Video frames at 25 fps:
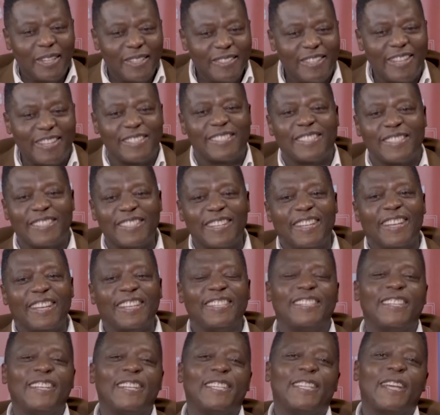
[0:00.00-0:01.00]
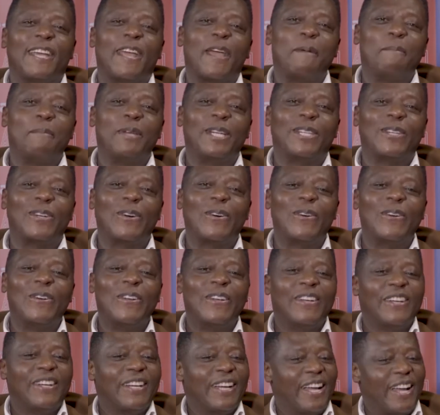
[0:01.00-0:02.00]
This is the Joe Abass Show.
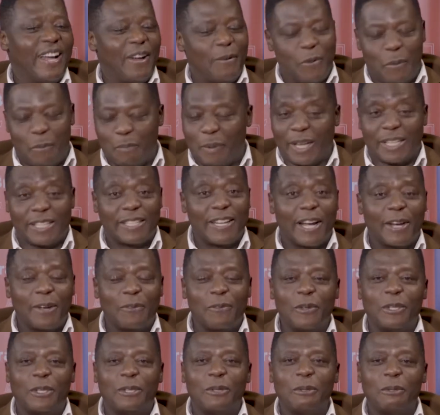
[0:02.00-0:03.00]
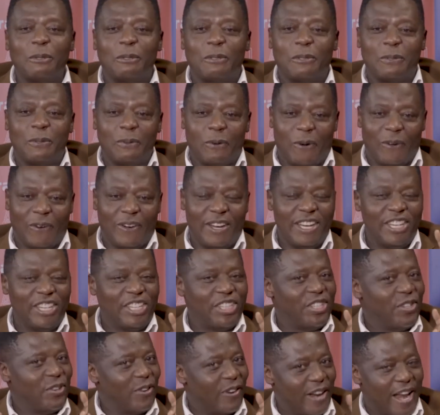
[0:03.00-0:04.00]
We're partnering with you to
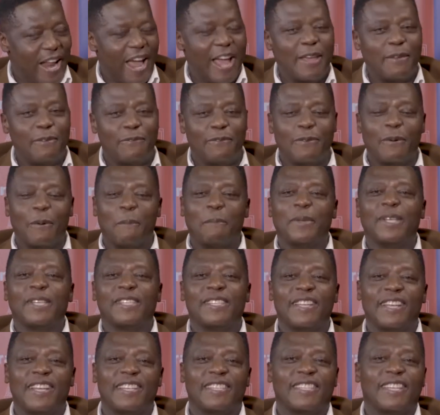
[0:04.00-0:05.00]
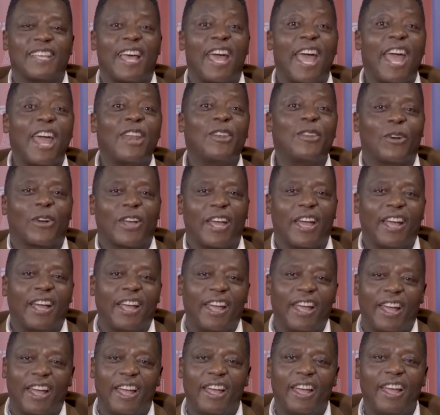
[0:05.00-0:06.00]
unleash your life, your business, and your
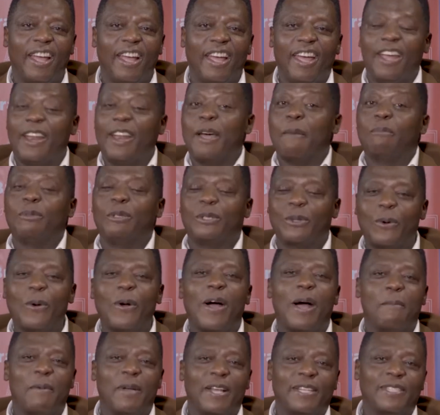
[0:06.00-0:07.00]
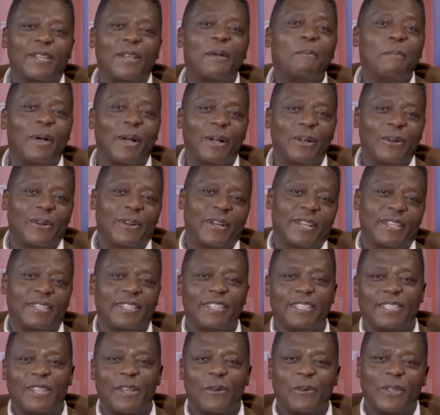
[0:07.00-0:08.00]
career. And I'm Joe Abass Bangura.
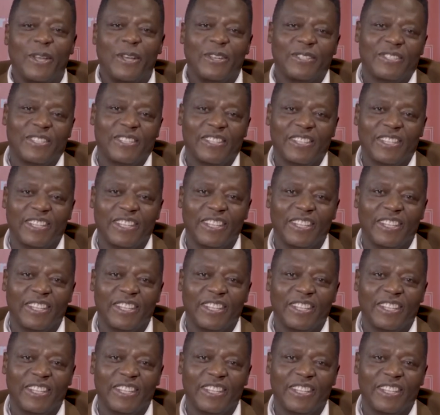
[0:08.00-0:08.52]
Stay with us.